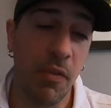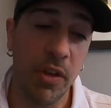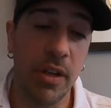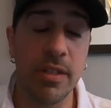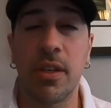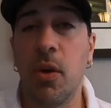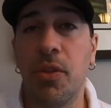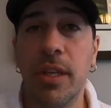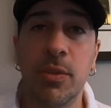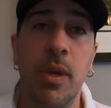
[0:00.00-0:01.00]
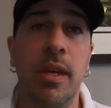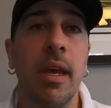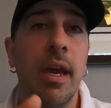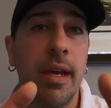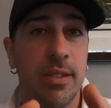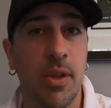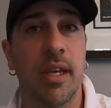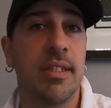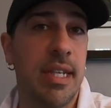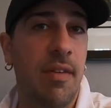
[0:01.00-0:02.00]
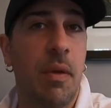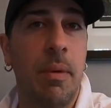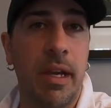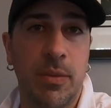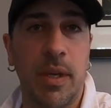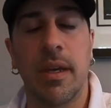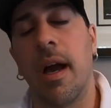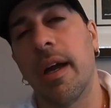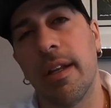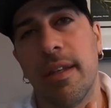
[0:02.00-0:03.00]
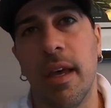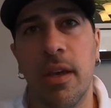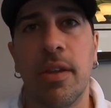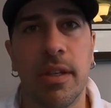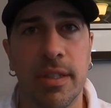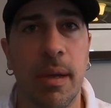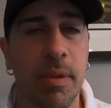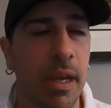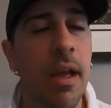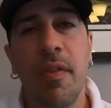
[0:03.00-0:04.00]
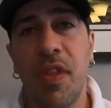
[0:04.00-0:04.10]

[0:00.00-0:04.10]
If it doesn't go this week, it's so they can save them next week. I'm going to tell you a little something.